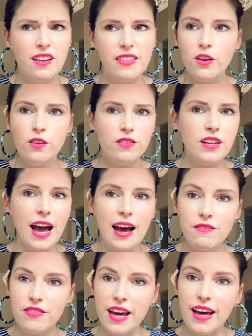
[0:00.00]
They don't
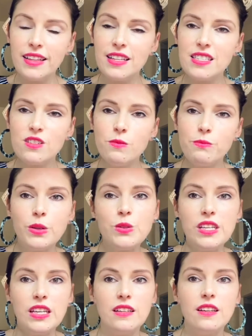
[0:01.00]
have that. That's not
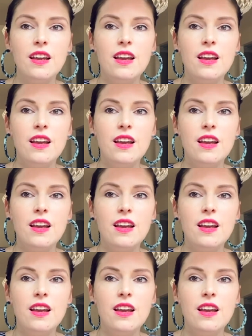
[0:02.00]
built in.